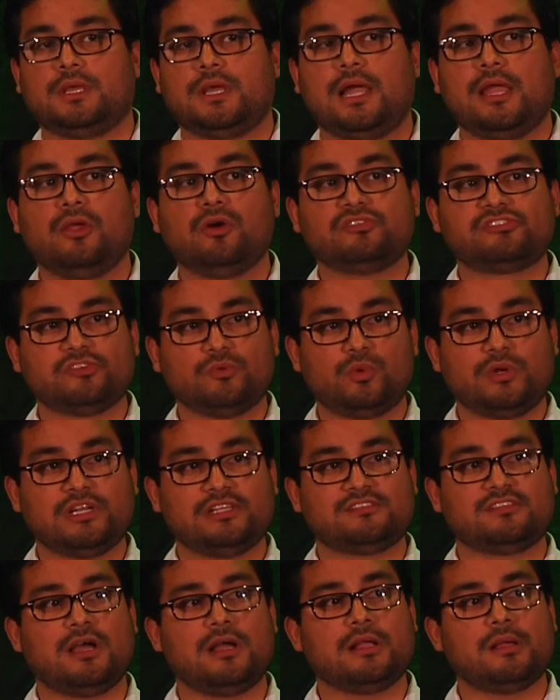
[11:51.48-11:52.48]
I also want
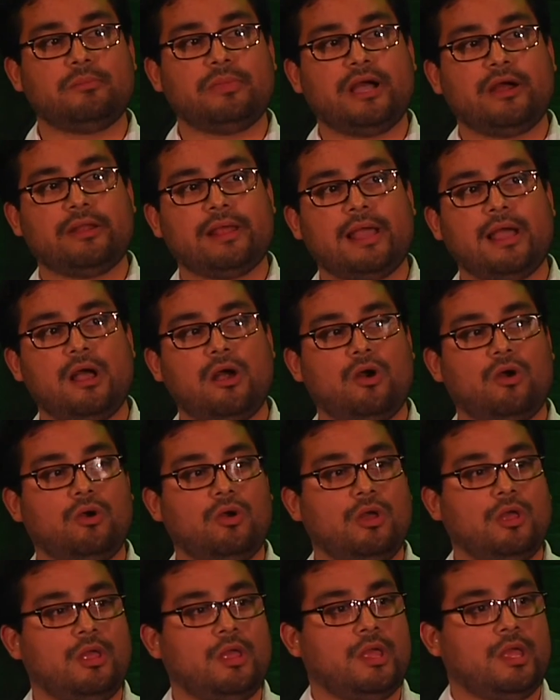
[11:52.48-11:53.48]
to talk about how
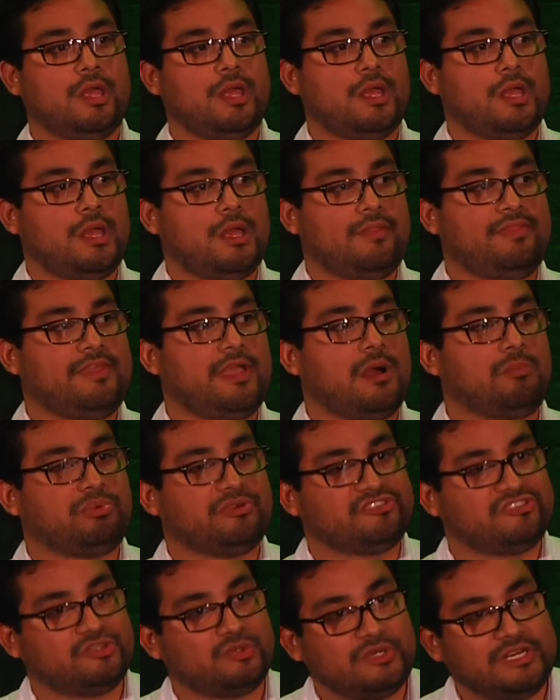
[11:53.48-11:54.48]
the
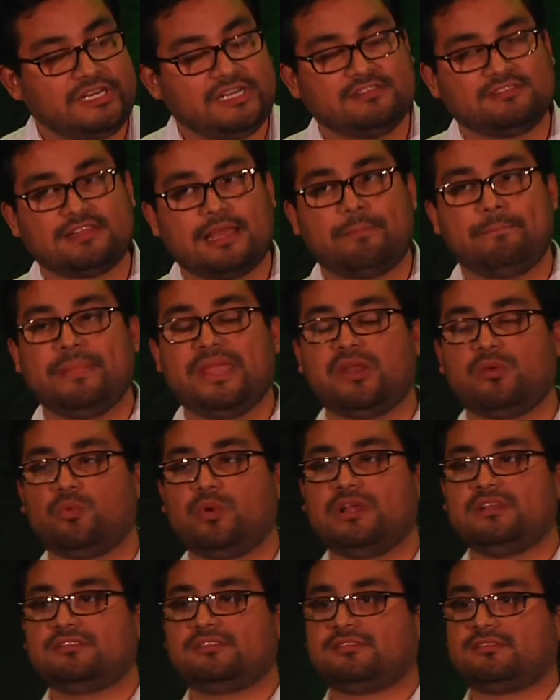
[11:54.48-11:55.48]
opportunities at
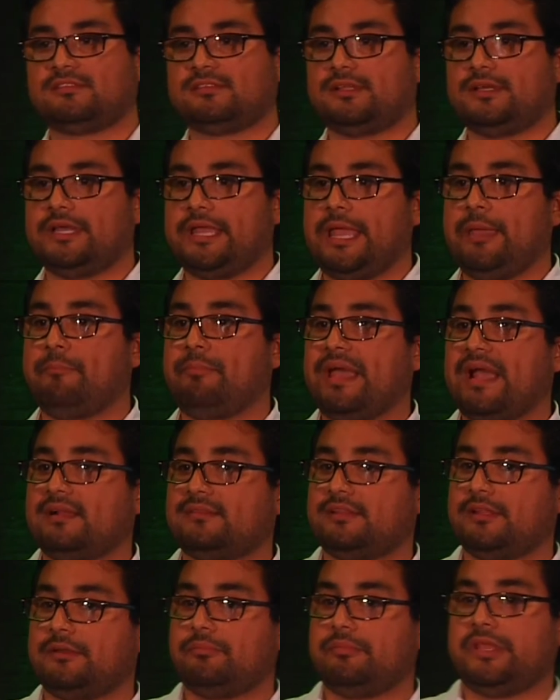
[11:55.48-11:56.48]
Midwest
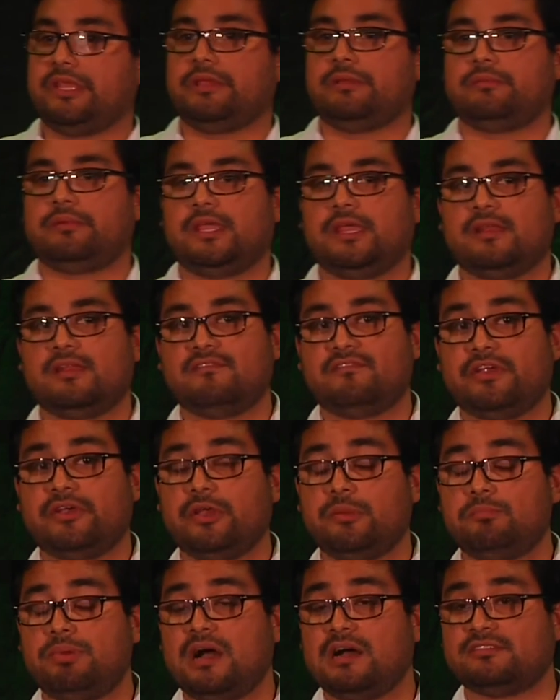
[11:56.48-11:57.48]
impacted me in a
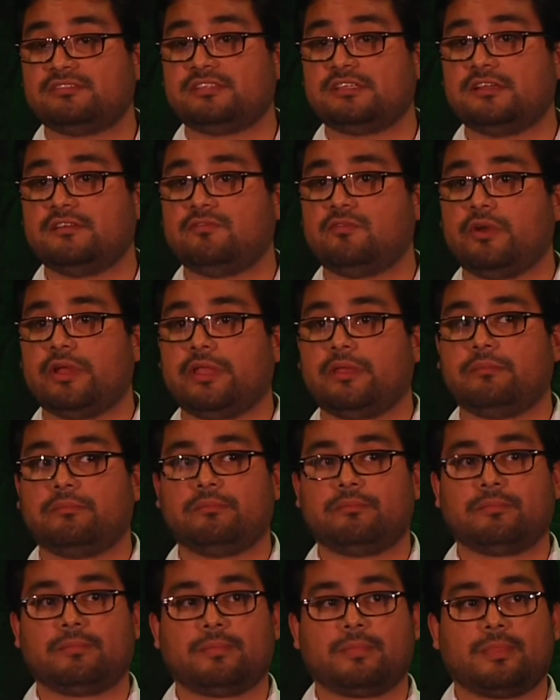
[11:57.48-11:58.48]
very positive way.
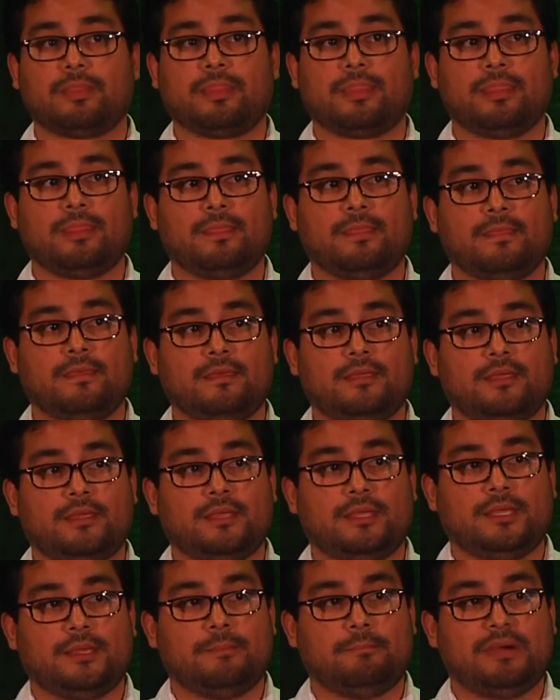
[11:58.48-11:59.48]

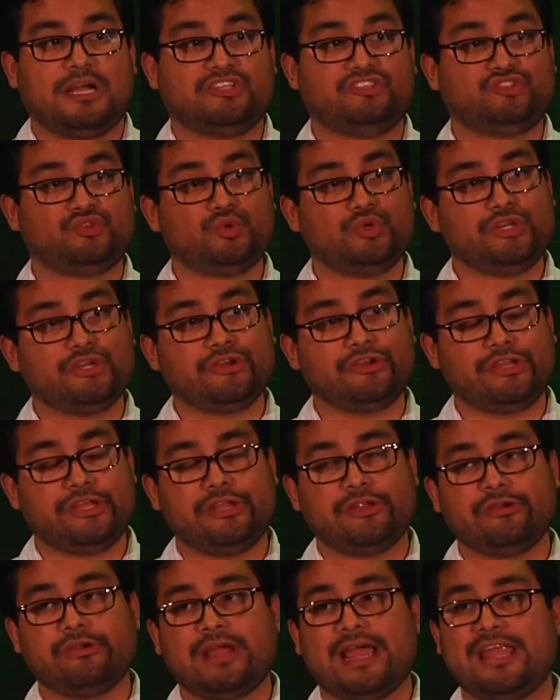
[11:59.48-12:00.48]
My junior
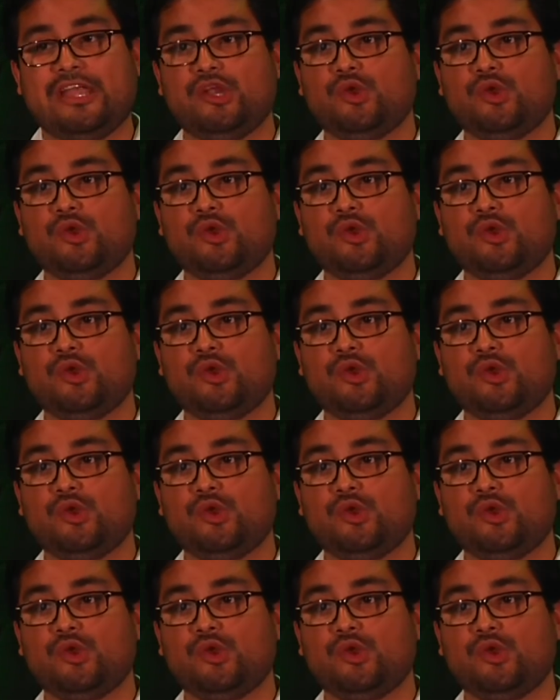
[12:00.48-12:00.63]
year, I